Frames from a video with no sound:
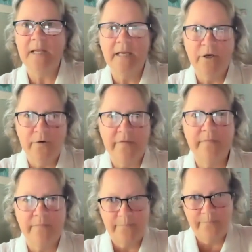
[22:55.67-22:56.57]
you know
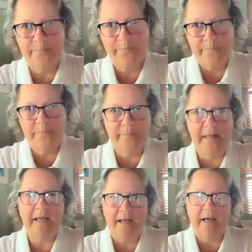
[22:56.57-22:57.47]

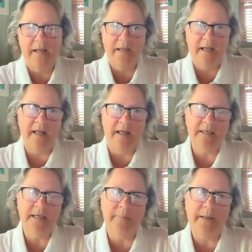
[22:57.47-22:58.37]
they
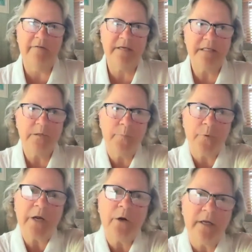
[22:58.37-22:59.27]
ended up having to
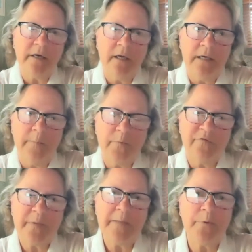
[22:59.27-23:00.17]
bring on a number
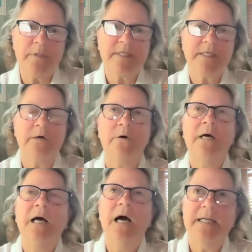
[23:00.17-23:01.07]
of people so
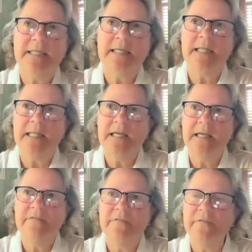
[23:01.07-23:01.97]
i didn't
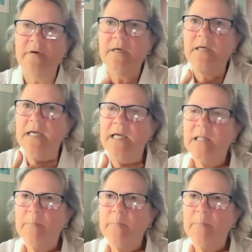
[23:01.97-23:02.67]
leave in the